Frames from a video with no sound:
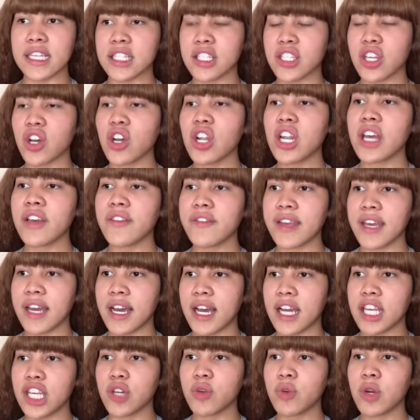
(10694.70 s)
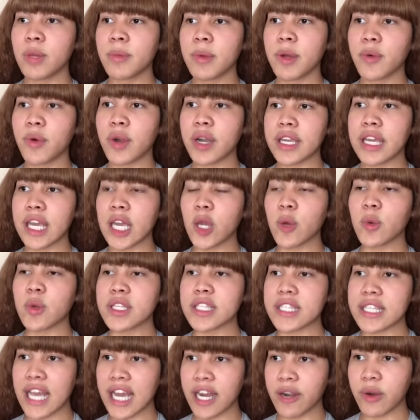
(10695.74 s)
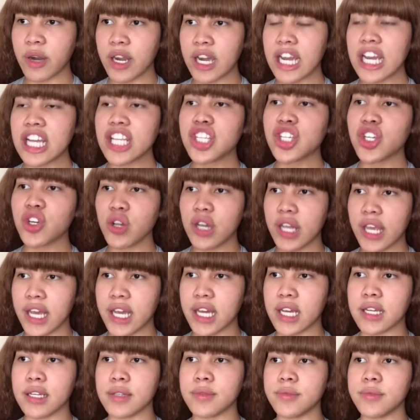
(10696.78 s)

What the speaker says: so Olivia, you will be working with Sarah and Julia.